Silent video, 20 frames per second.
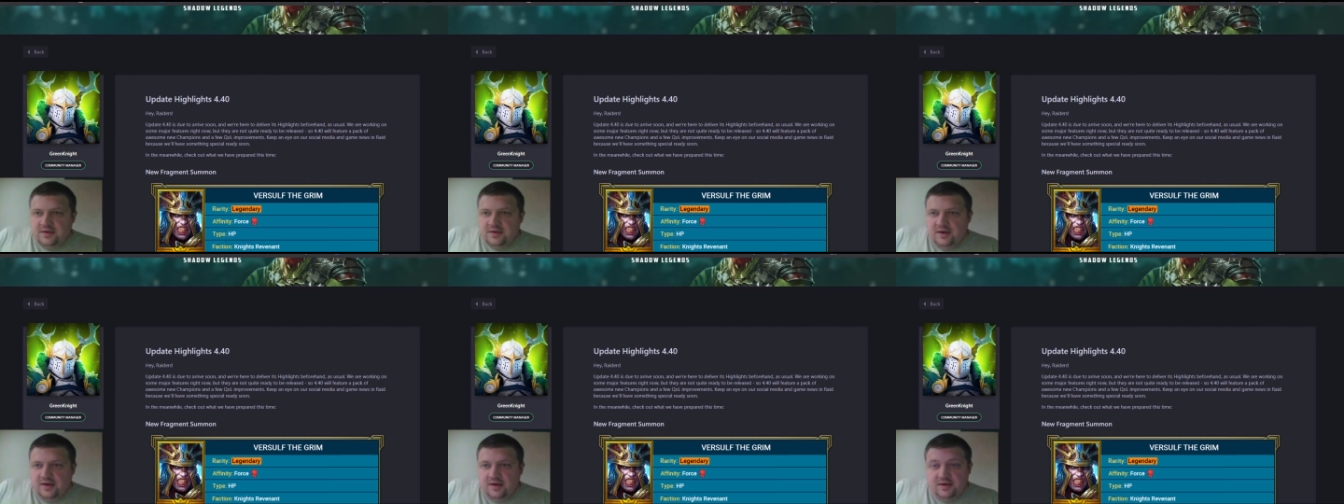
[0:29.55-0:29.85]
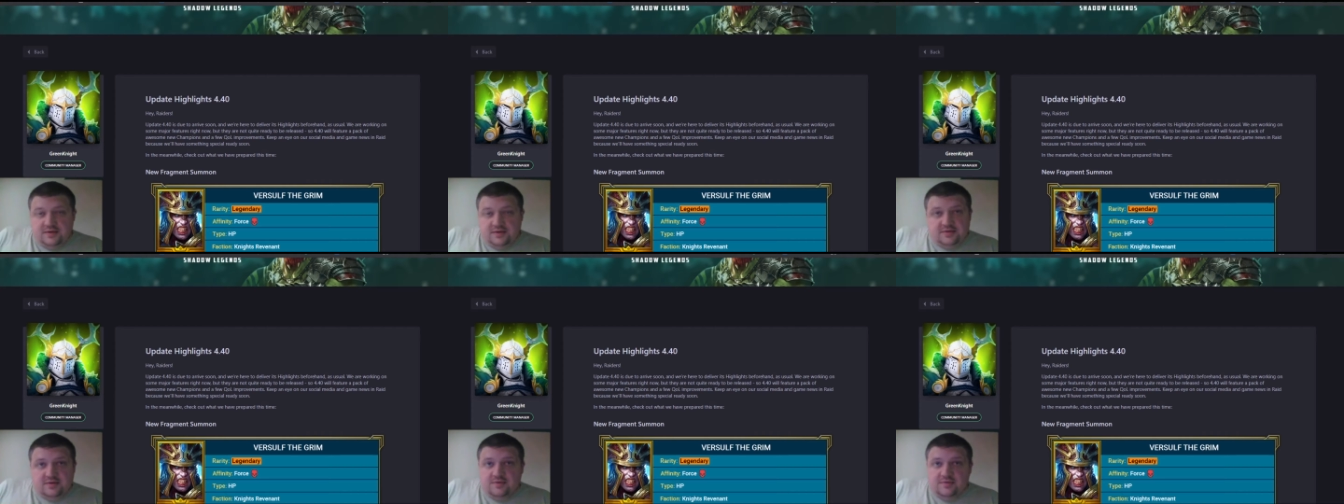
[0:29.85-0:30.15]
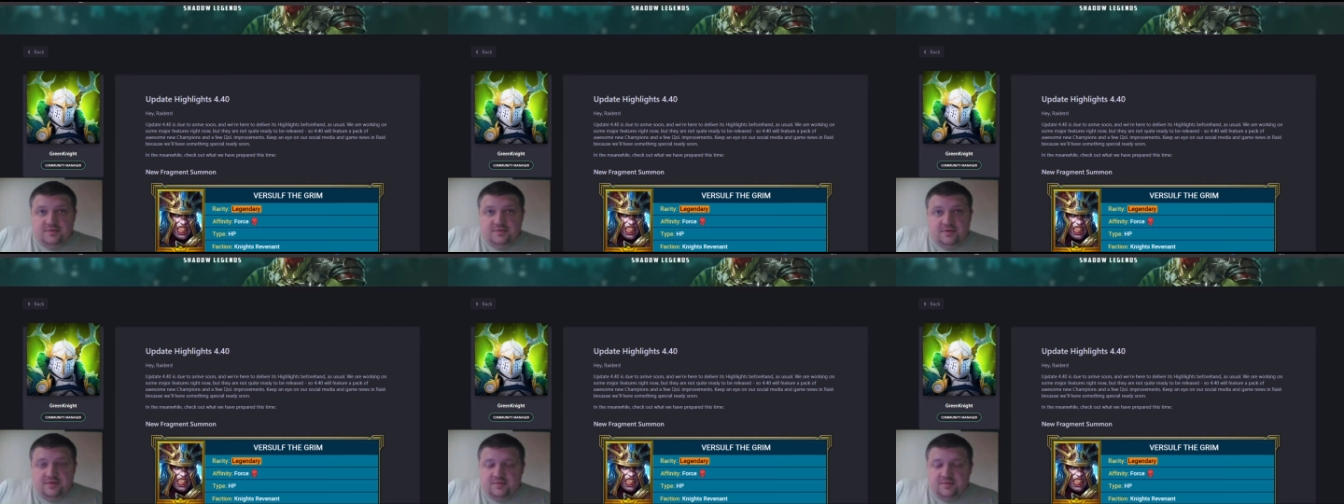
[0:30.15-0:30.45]
It's all
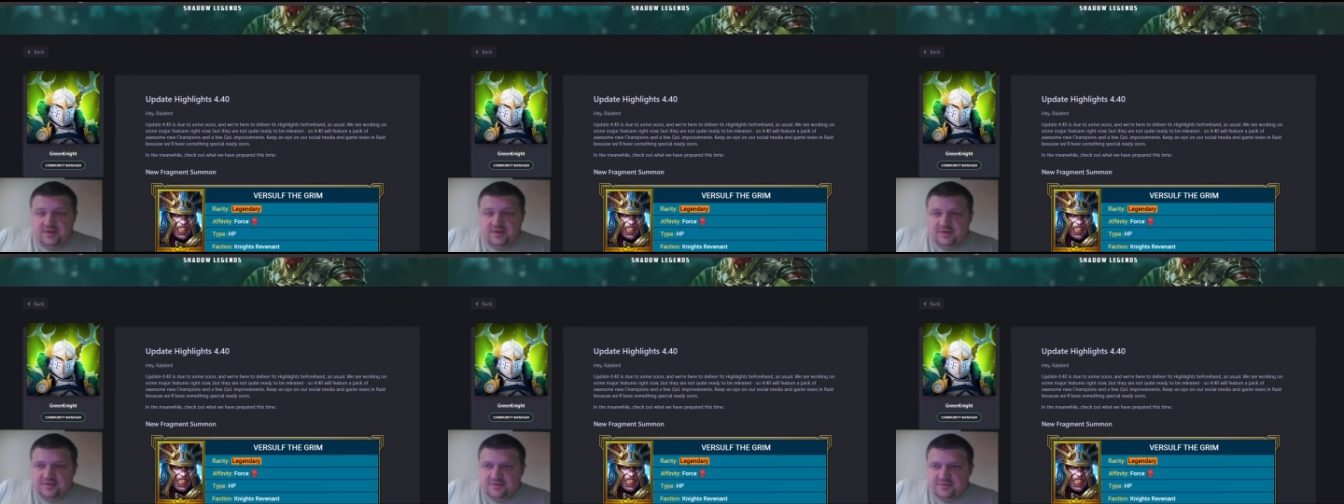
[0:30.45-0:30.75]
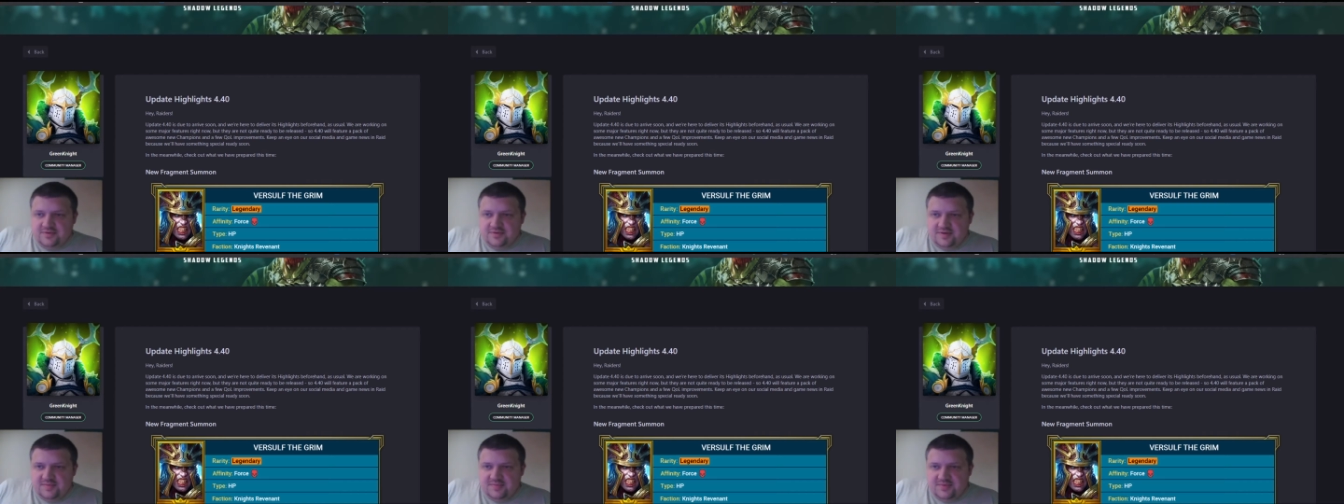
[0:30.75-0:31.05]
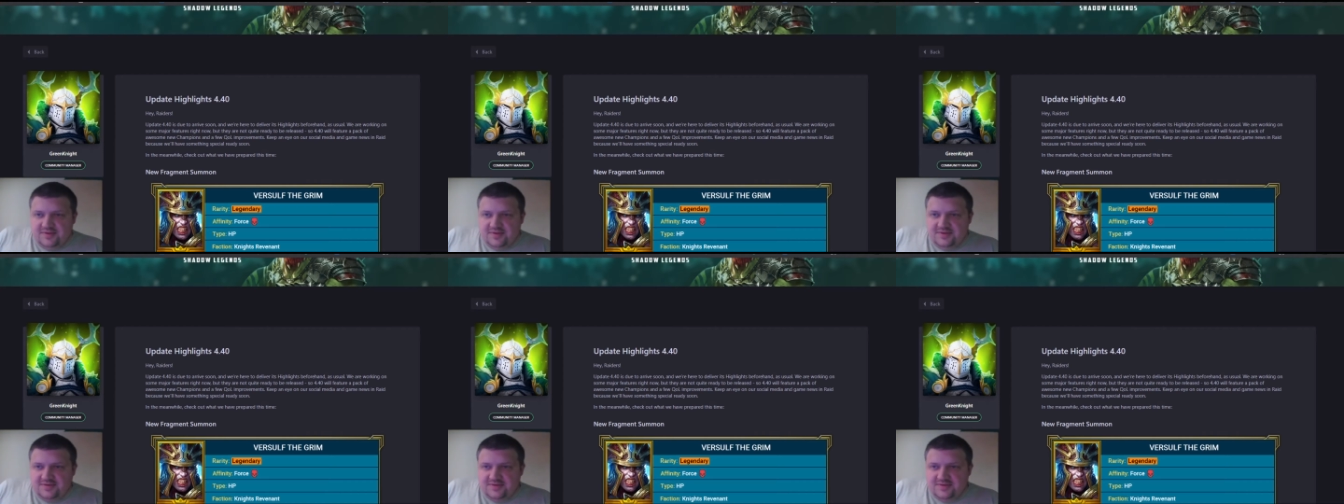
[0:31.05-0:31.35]

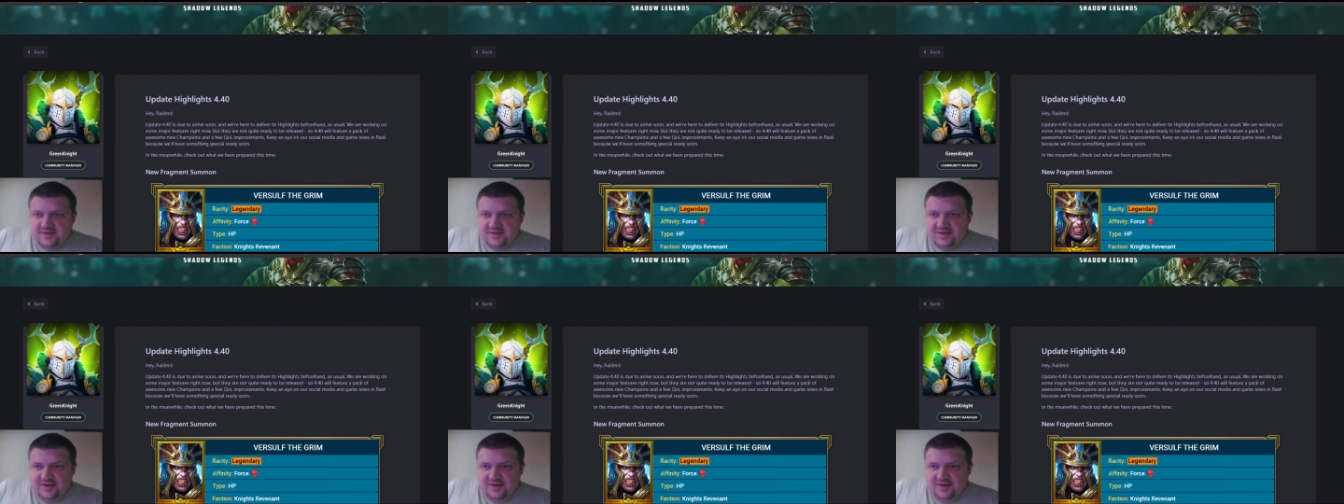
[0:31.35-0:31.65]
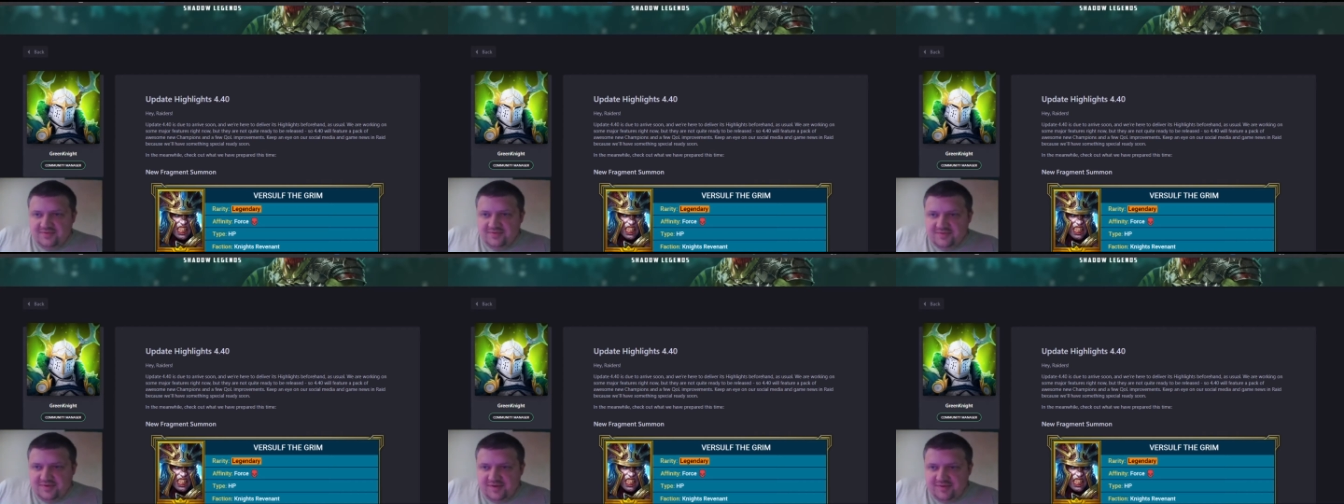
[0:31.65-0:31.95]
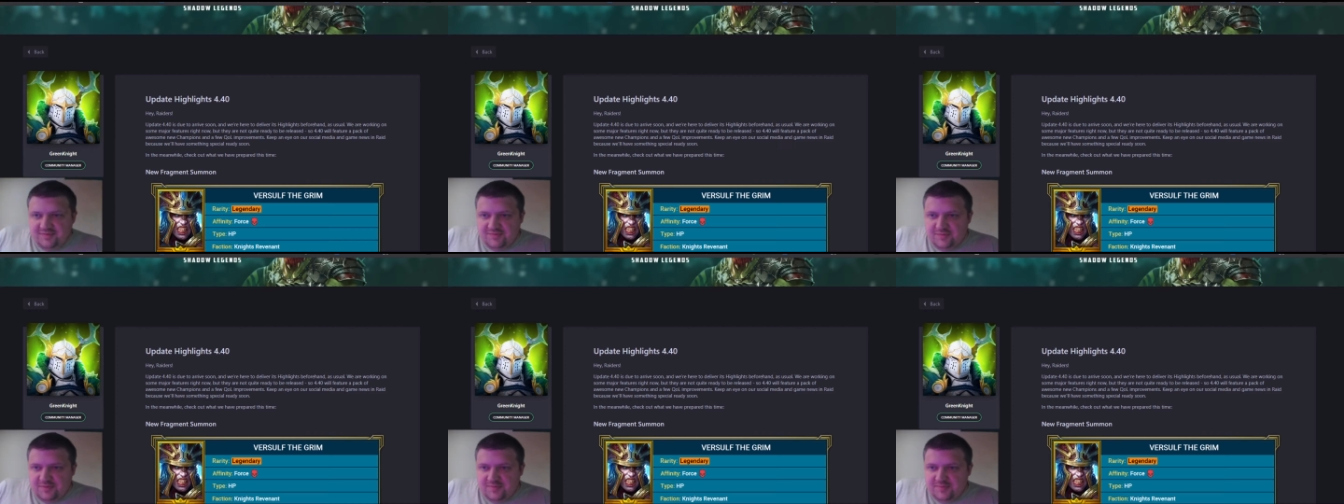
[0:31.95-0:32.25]
unscripted, so you'll have to live
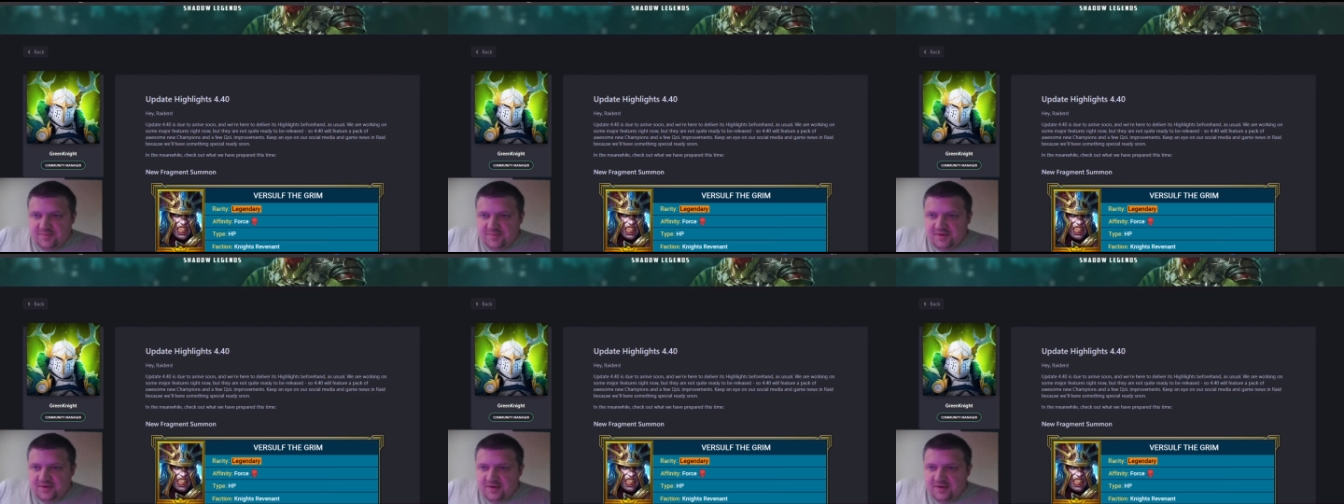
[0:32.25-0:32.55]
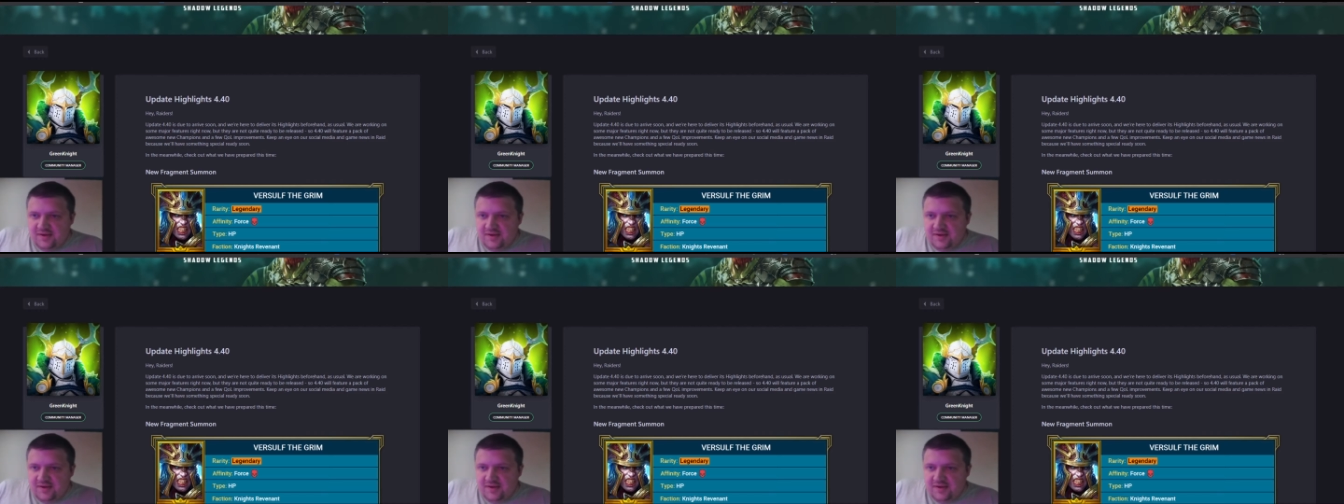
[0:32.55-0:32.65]
with my